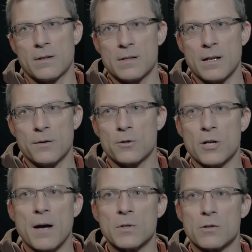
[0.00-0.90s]
That's not their
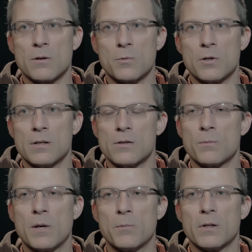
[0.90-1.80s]
job description. These are
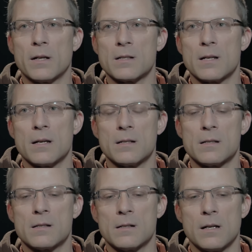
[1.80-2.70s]
people like
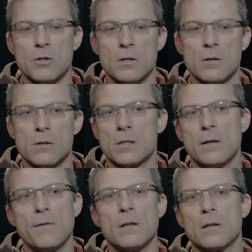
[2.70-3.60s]
scientists and engineers and
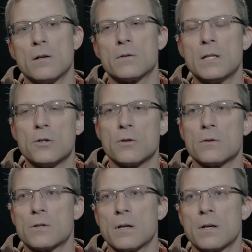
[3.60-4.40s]
even, teachers.